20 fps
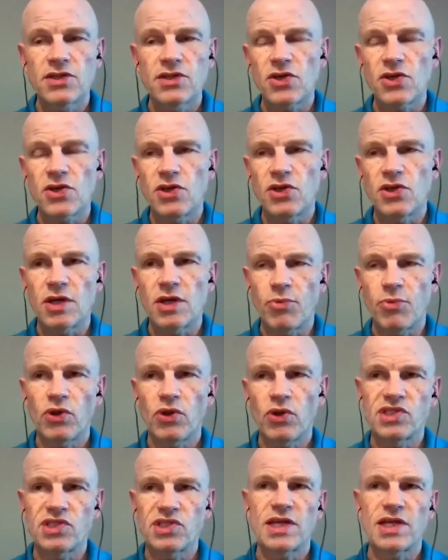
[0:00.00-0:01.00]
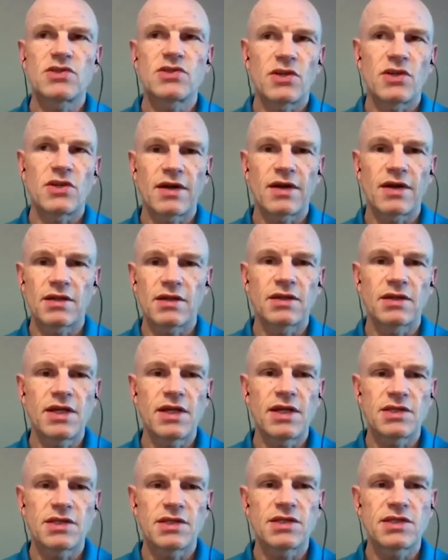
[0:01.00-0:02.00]
And so you can pull a stencil out of the
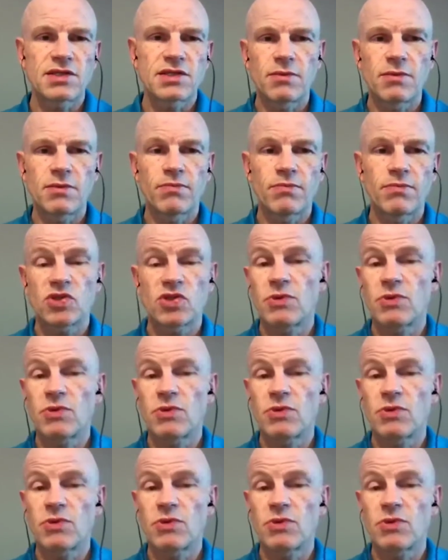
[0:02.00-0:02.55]
cleaning system,